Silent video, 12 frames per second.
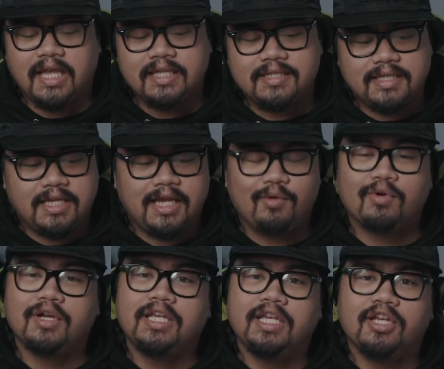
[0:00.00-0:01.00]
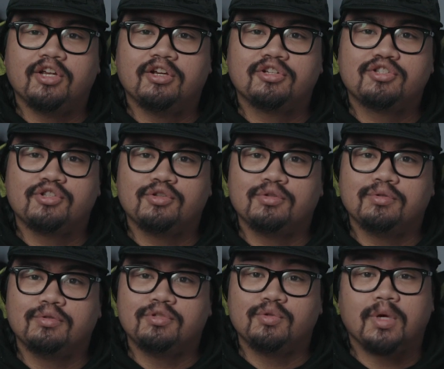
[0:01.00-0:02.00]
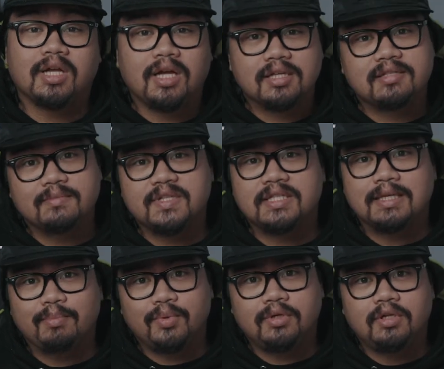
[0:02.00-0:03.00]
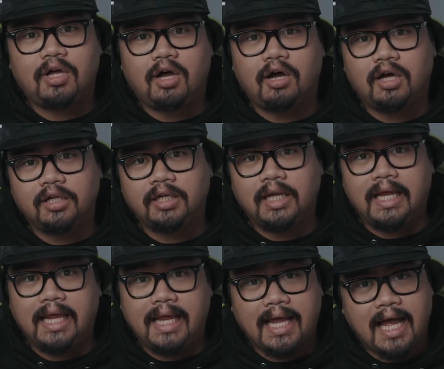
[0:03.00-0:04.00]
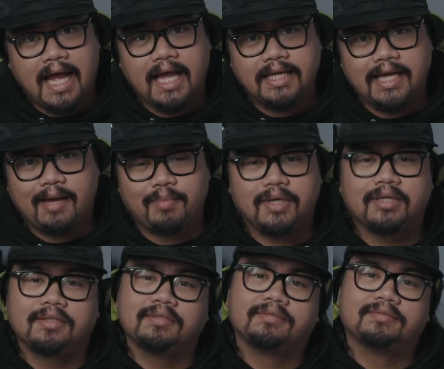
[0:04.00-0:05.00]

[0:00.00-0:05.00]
and today we're here to do a custom stipple on a Hi Capa.